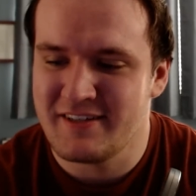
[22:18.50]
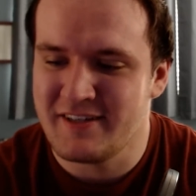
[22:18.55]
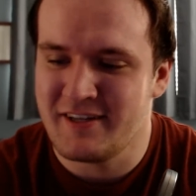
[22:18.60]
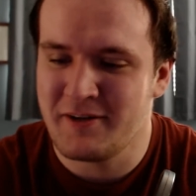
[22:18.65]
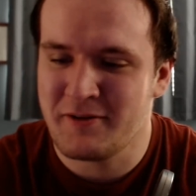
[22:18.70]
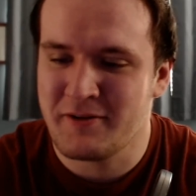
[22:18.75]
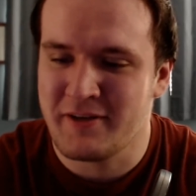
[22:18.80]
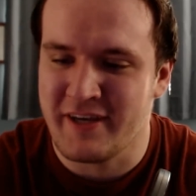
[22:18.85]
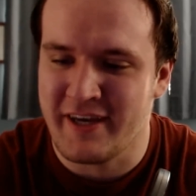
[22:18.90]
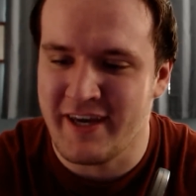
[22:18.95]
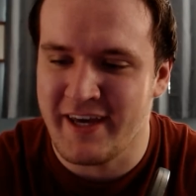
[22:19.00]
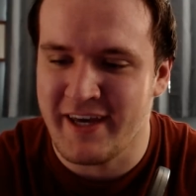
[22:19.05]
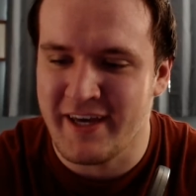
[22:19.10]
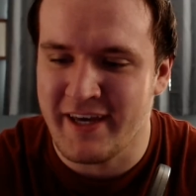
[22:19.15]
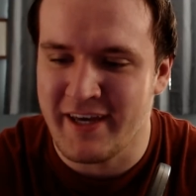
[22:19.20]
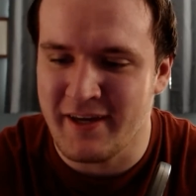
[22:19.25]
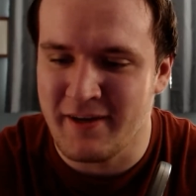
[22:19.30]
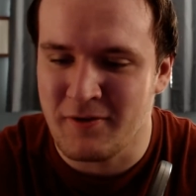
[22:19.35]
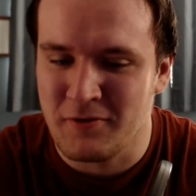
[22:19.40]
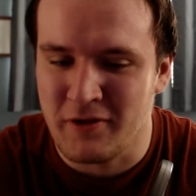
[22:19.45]

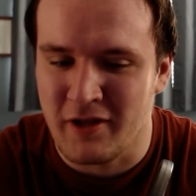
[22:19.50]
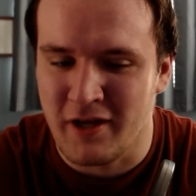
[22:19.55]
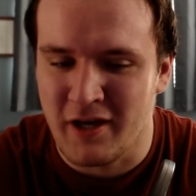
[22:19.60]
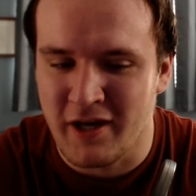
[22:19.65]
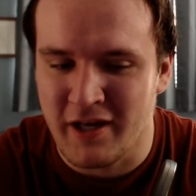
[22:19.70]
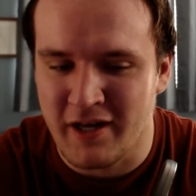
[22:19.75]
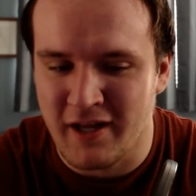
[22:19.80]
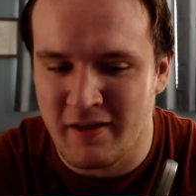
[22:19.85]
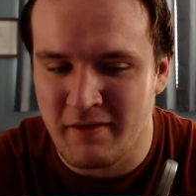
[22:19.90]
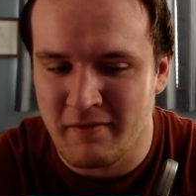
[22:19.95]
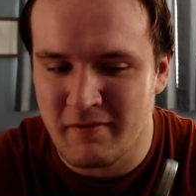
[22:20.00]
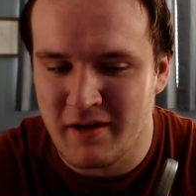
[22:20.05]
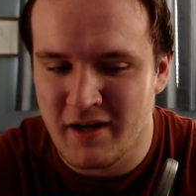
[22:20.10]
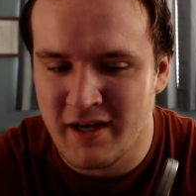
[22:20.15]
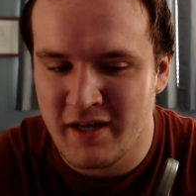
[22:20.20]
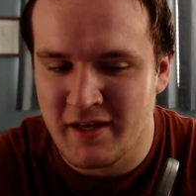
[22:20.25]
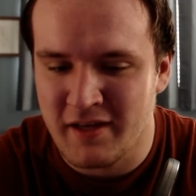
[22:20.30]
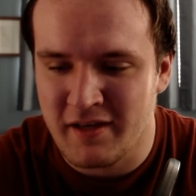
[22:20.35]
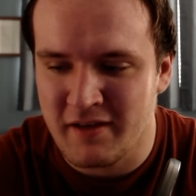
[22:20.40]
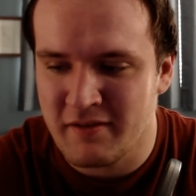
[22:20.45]
Okay, hold on. I
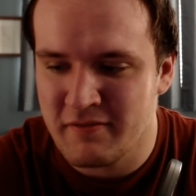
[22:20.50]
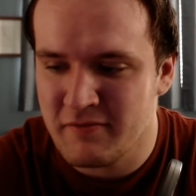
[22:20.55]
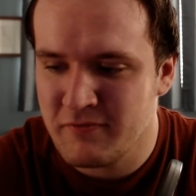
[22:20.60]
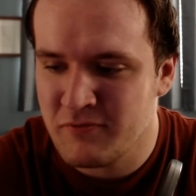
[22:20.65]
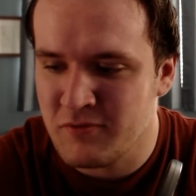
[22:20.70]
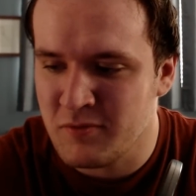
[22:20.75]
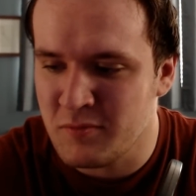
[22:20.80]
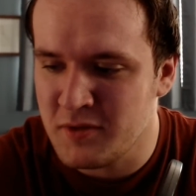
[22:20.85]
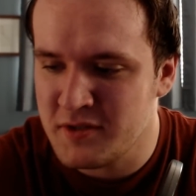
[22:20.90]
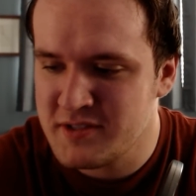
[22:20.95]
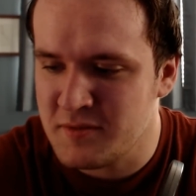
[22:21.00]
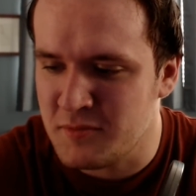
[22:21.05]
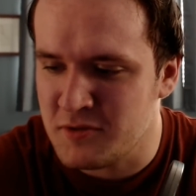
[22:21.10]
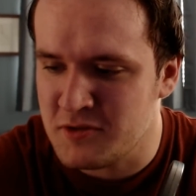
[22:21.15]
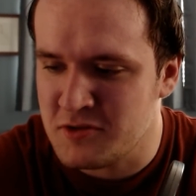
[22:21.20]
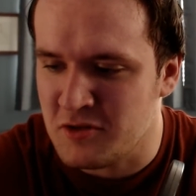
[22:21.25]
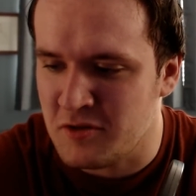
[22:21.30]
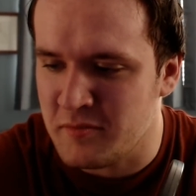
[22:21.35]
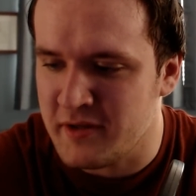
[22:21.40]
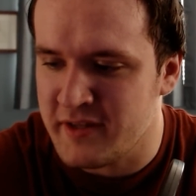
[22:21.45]
from what someone
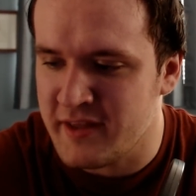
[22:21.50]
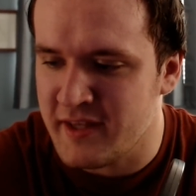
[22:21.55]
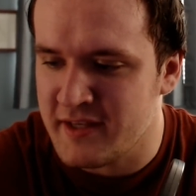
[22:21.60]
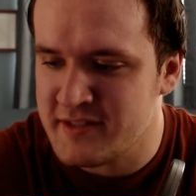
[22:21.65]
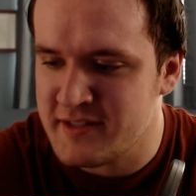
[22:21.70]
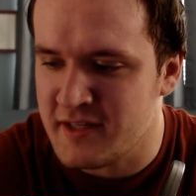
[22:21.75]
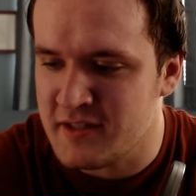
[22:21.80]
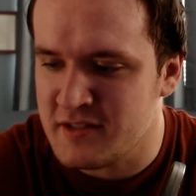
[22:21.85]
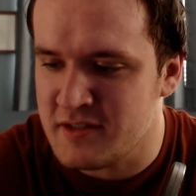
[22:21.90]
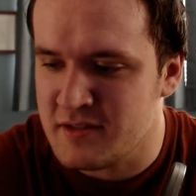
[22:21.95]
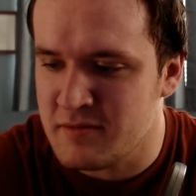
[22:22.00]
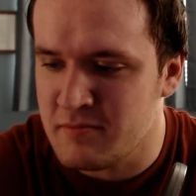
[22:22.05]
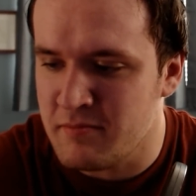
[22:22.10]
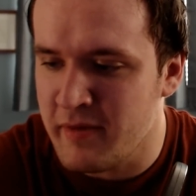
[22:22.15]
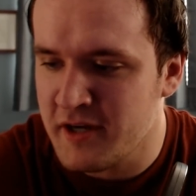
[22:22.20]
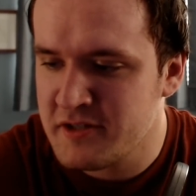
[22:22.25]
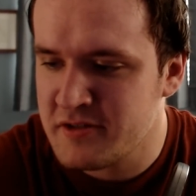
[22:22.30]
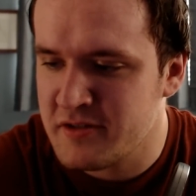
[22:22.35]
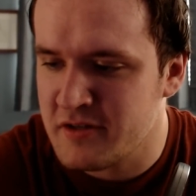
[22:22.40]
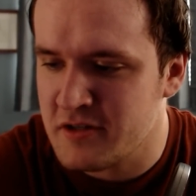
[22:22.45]
told me, they said
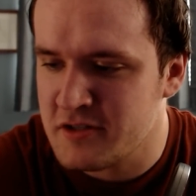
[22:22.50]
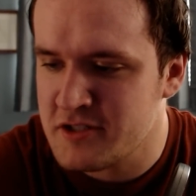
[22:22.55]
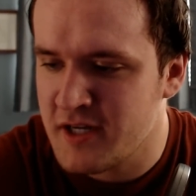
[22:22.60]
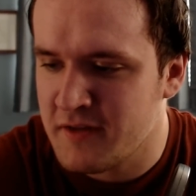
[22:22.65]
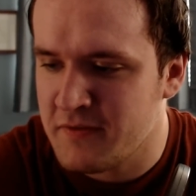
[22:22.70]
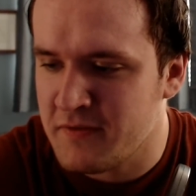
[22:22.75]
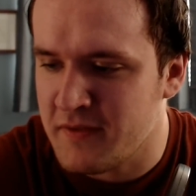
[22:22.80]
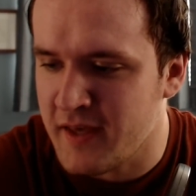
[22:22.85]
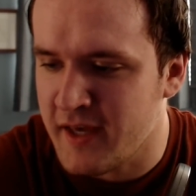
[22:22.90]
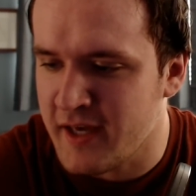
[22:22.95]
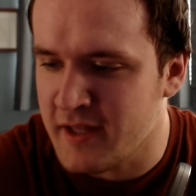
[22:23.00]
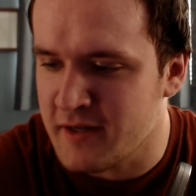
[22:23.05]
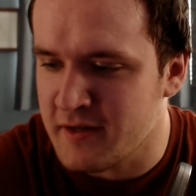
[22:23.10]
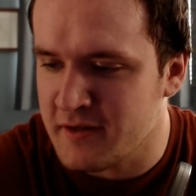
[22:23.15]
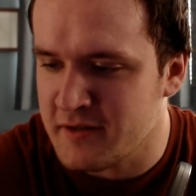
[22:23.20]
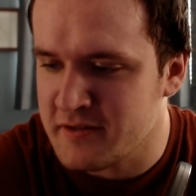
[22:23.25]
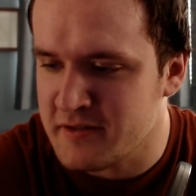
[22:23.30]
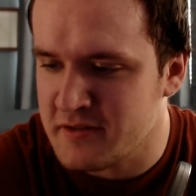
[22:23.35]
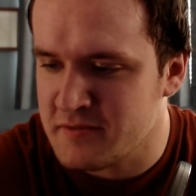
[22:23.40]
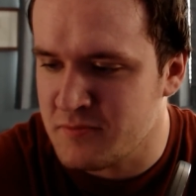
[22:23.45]
make sure to check the end
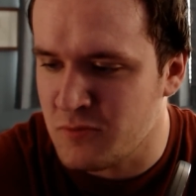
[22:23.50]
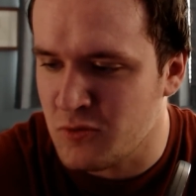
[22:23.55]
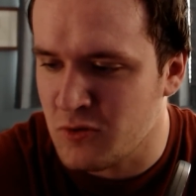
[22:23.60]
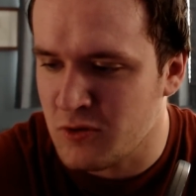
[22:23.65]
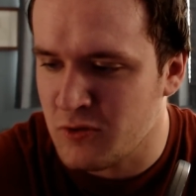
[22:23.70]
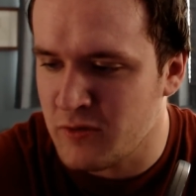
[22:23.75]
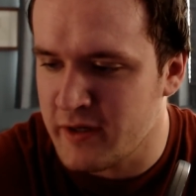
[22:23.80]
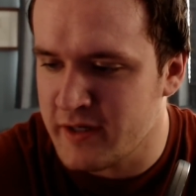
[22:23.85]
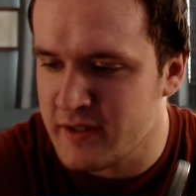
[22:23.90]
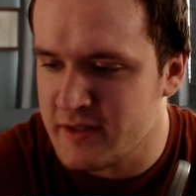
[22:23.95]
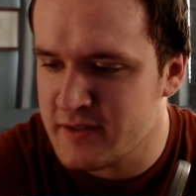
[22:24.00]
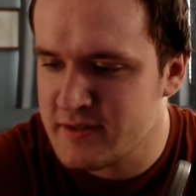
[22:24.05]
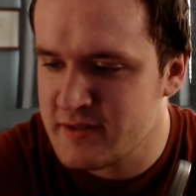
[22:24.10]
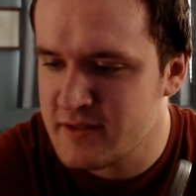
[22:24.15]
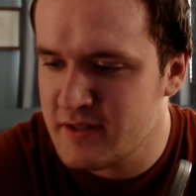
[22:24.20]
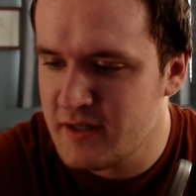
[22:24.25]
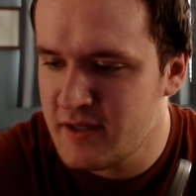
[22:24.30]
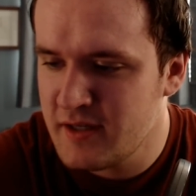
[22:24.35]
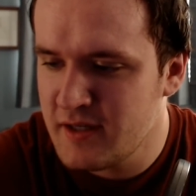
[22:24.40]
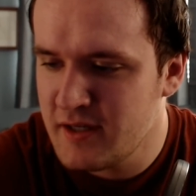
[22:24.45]
because there's more credits
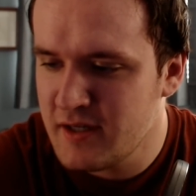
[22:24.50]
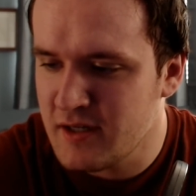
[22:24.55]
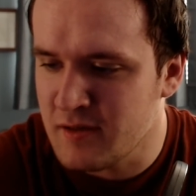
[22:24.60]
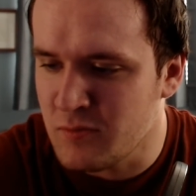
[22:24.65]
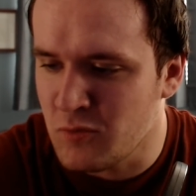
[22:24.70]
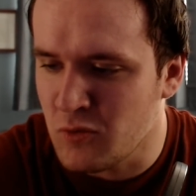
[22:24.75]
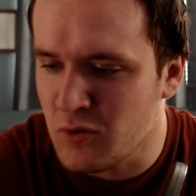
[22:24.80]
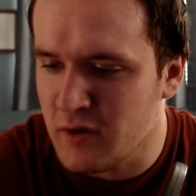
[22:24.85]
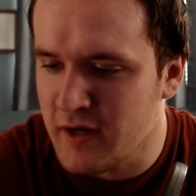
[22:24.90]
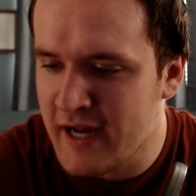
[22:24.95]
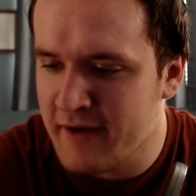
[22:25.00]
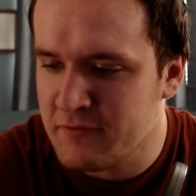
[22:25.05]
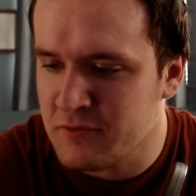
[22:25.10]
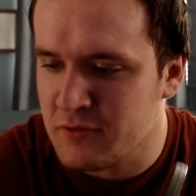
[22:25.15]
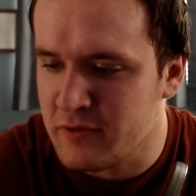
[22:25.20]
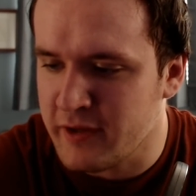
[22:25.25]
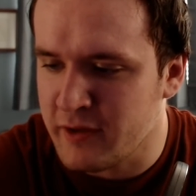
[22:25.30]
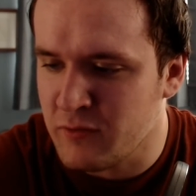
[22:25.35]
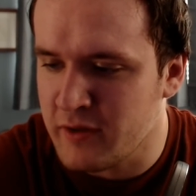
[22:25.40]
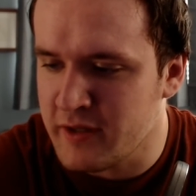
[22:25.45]
or more after
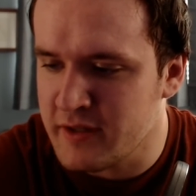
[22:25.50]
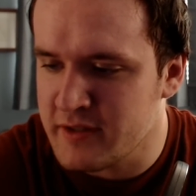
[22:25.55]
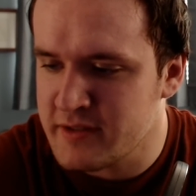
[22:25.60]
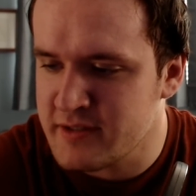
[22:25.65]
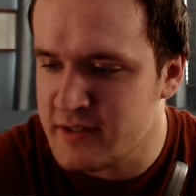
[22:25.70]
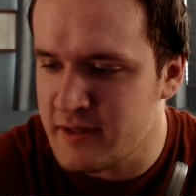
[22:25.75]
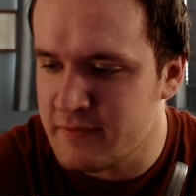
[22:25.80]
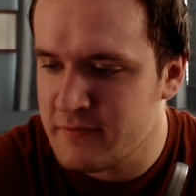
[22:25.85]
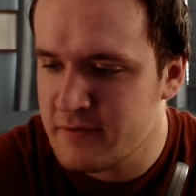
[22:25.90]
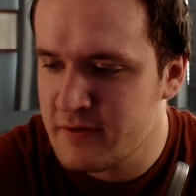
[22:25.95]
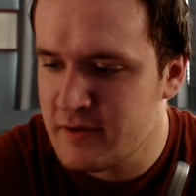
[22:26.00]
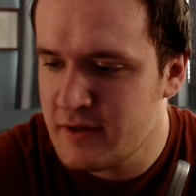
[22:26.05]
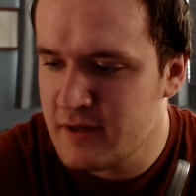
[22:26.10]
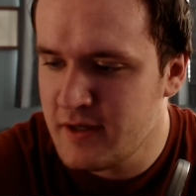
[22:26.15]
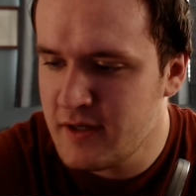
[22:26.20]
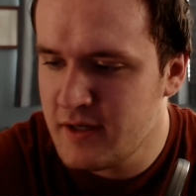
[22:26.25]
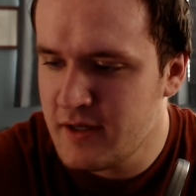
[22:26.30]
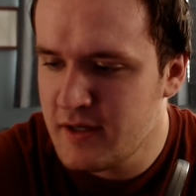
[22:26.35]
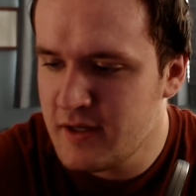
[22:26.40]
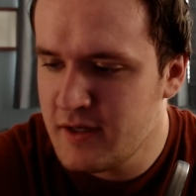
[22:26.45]
like credit stuff.
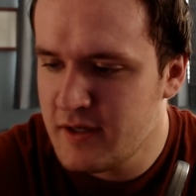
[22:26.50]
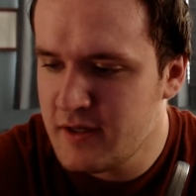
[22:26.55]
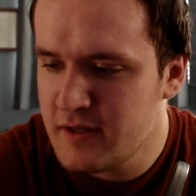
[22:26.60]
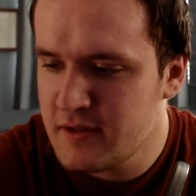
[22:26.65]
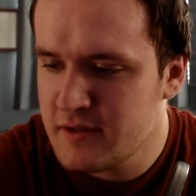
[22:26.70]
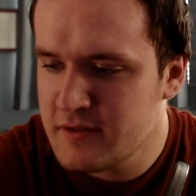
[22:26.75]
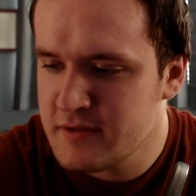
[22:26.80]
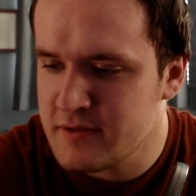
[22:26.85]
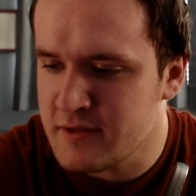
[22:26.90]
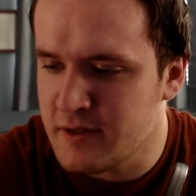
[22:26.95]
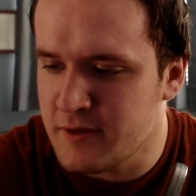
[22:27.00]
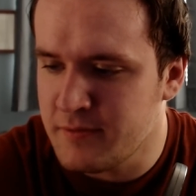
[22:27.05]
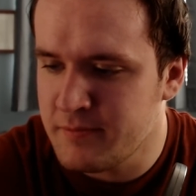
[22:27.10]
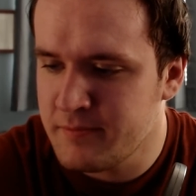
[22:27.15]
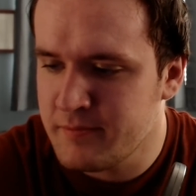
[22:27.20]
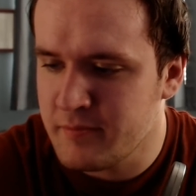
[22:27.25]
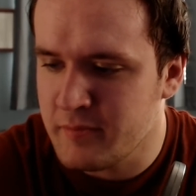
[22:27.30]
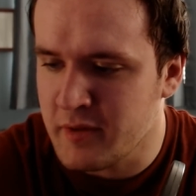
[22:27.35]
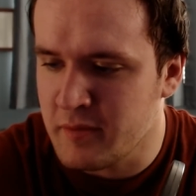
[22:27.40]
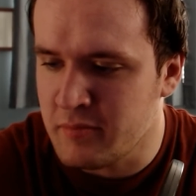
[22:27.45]
So
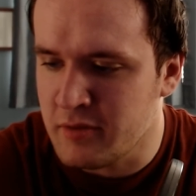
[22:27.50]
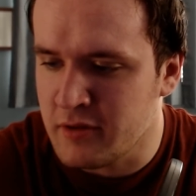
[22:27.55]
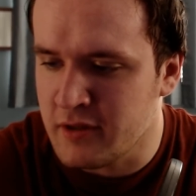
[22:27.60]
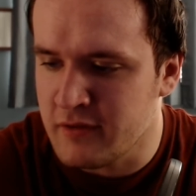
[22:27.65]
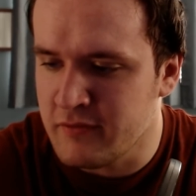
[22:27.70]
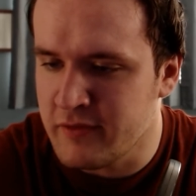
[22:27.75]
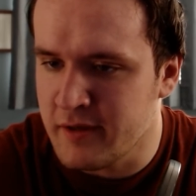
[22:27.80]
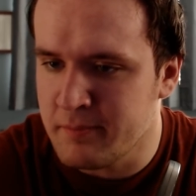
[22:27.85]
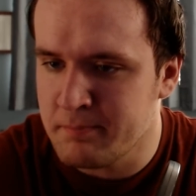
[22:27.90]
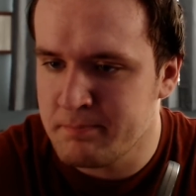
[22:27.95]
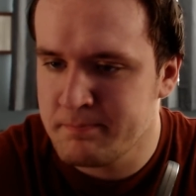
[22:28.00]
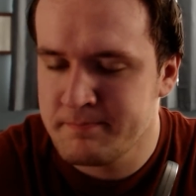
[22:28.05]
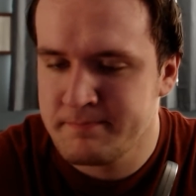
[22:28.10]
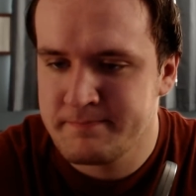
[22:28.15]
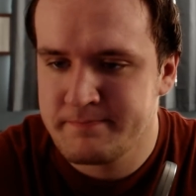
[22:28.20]
I'm gonna believe them.